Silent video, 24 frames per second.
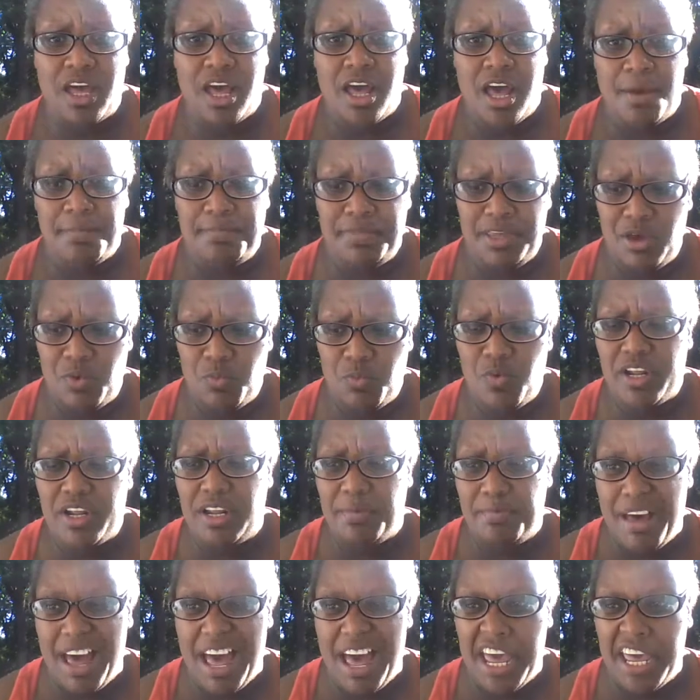um, in one
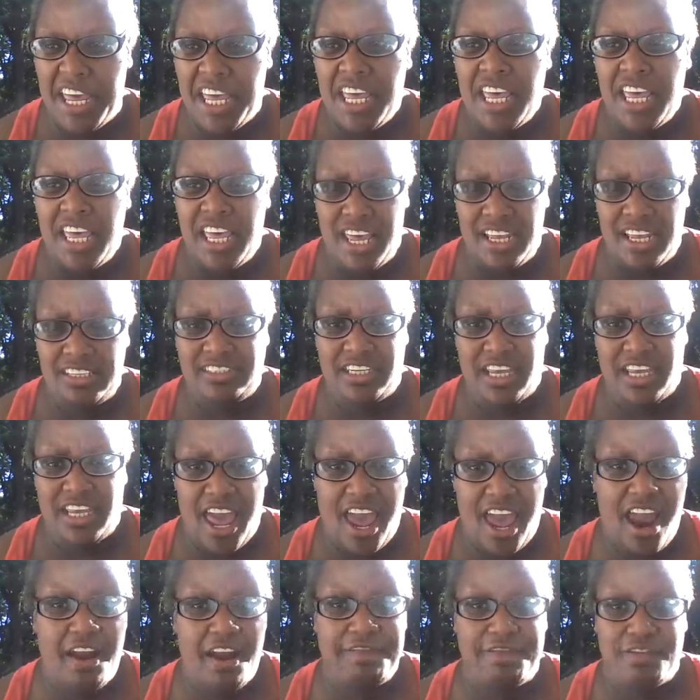of my, it's an
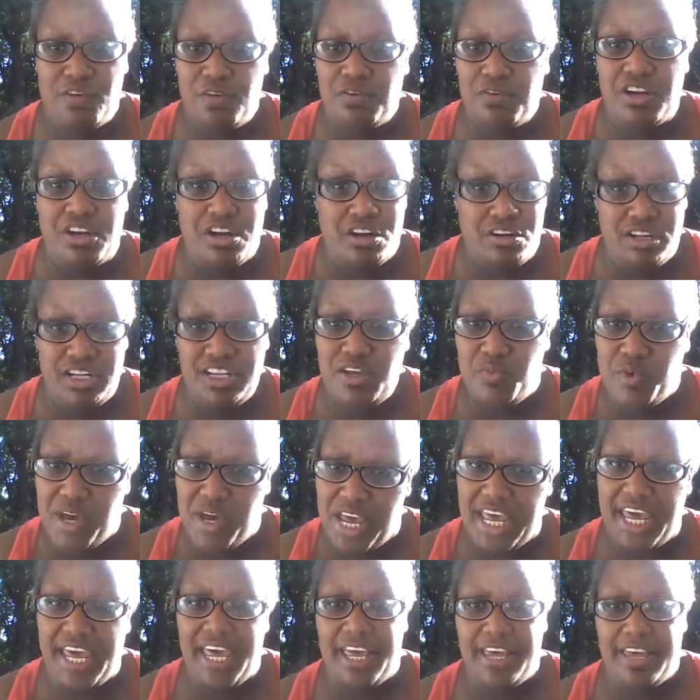afro curly
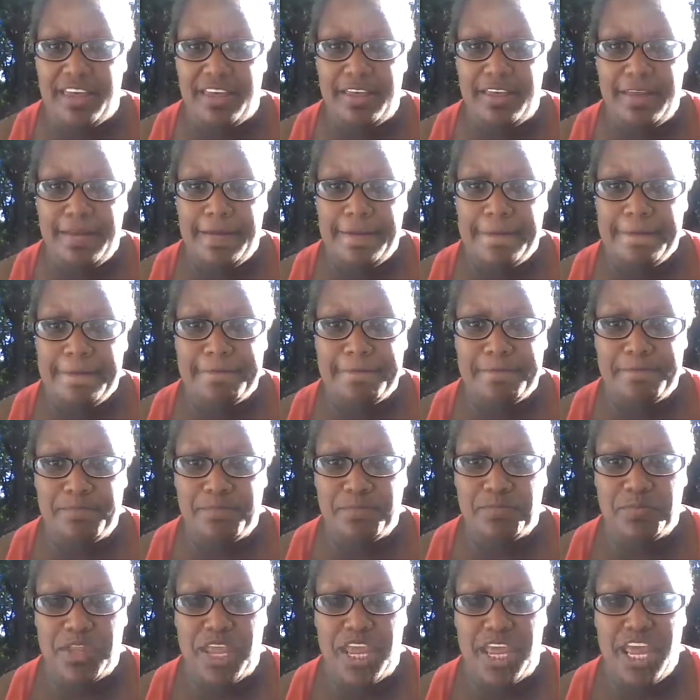wig.
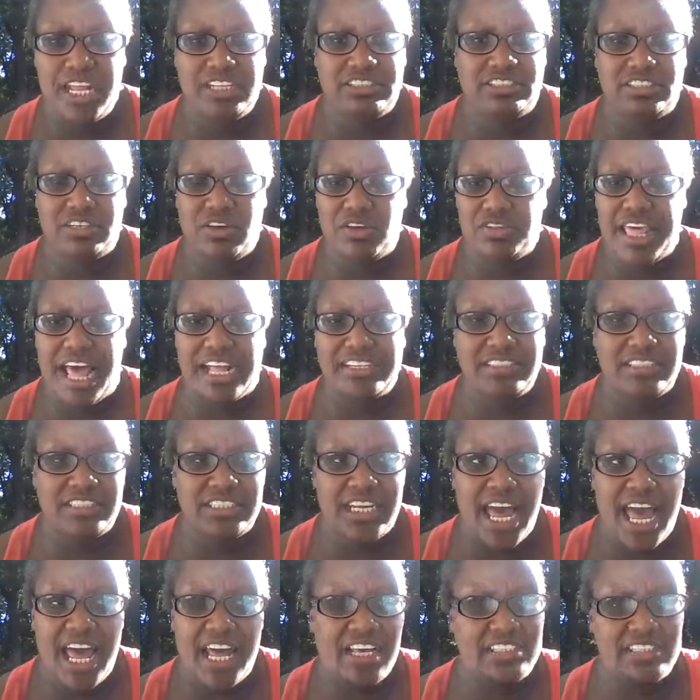And so that's
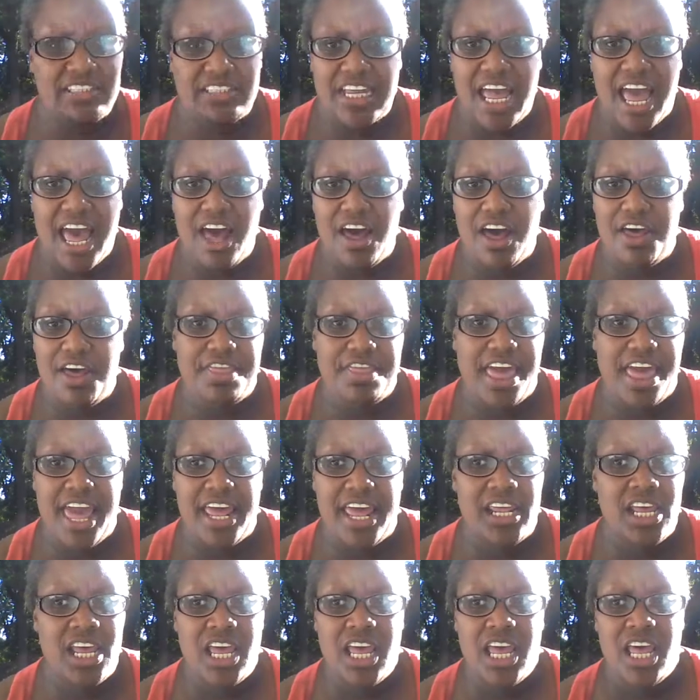not a style
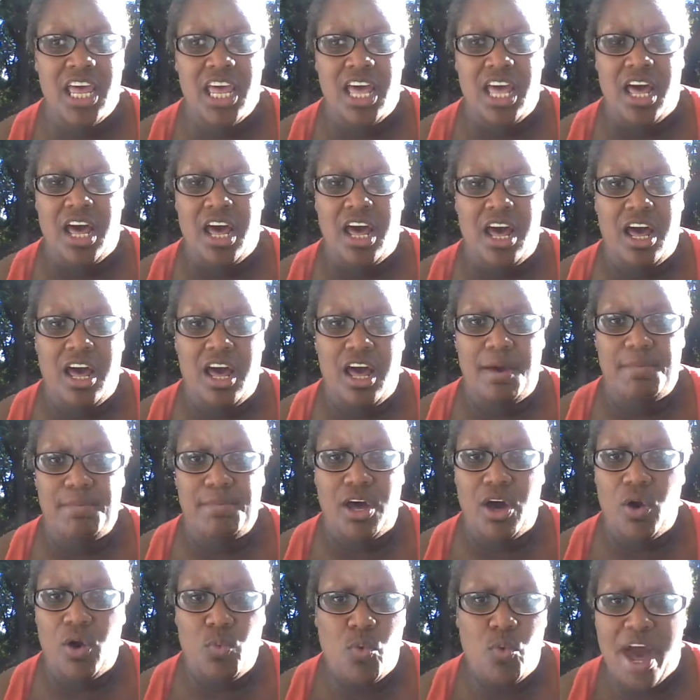that um,
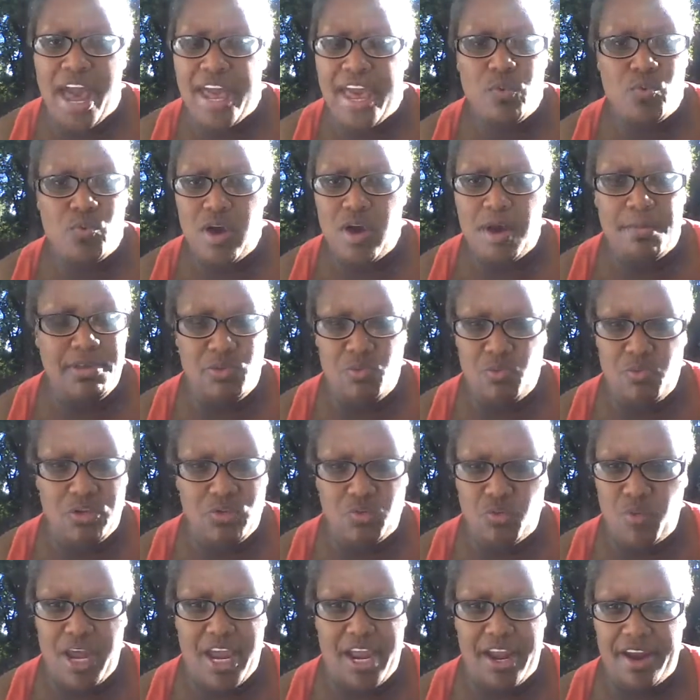a white woman
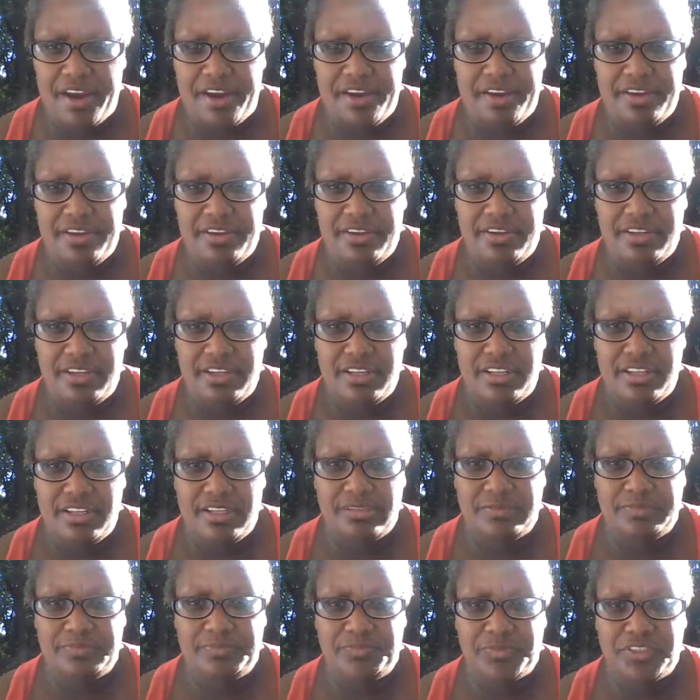would wear.
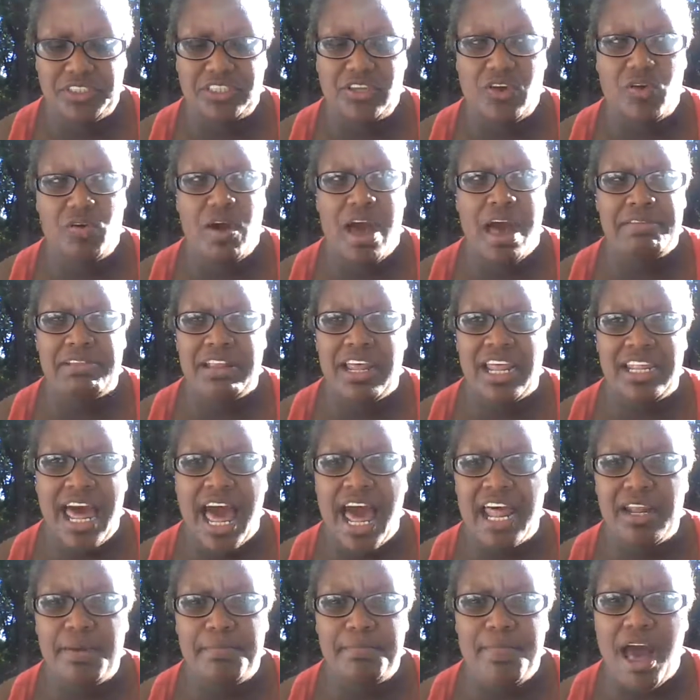So a
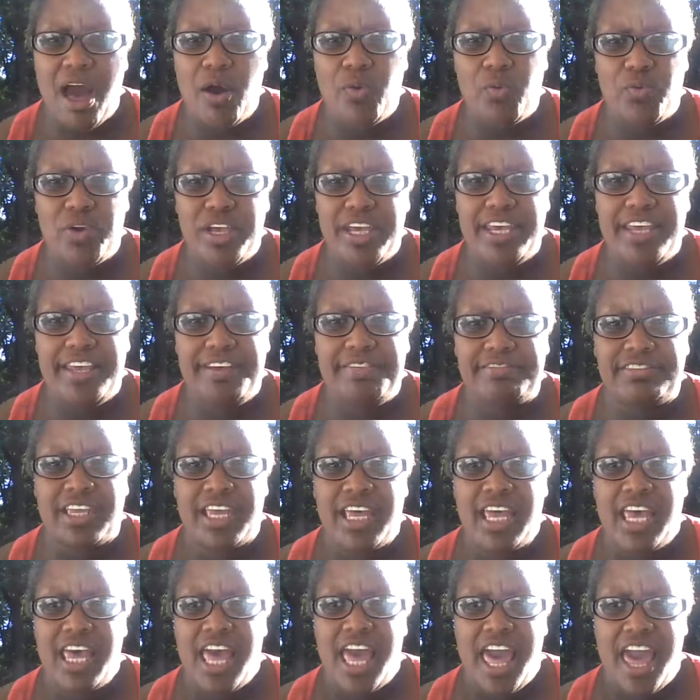lot of my weaves
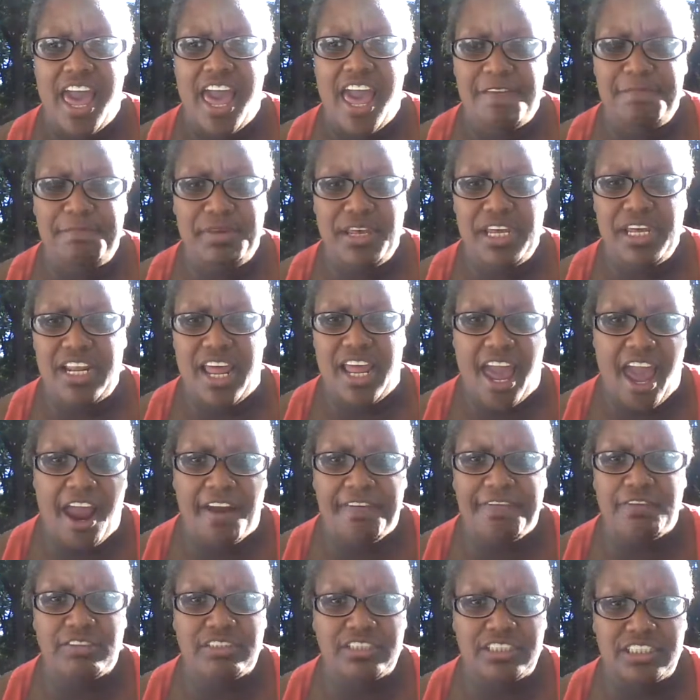have been
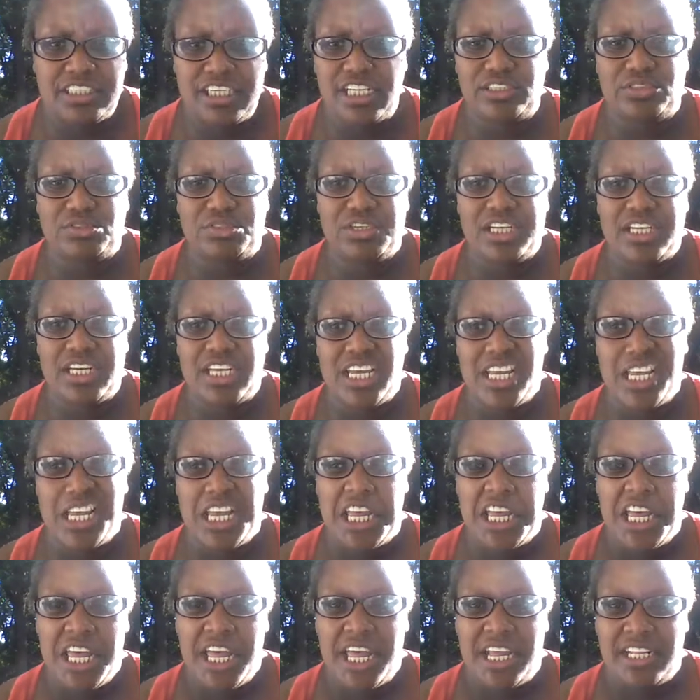Afrocentric
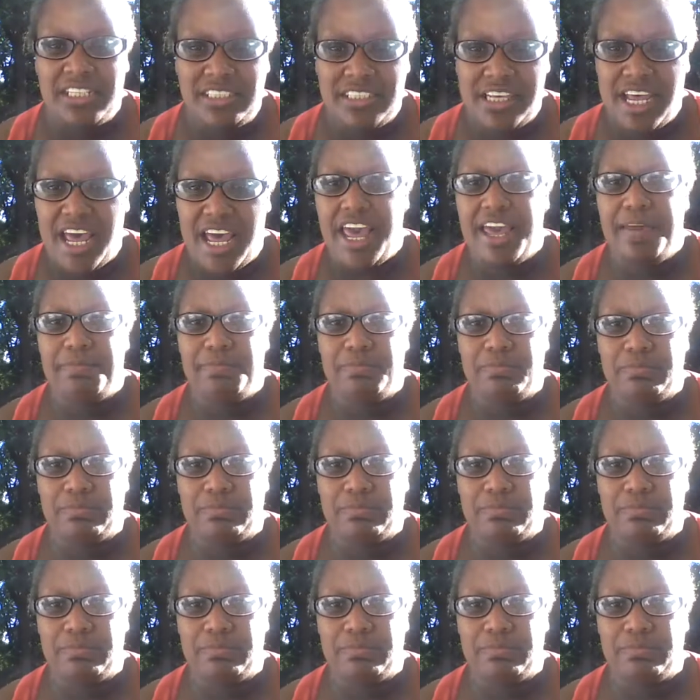type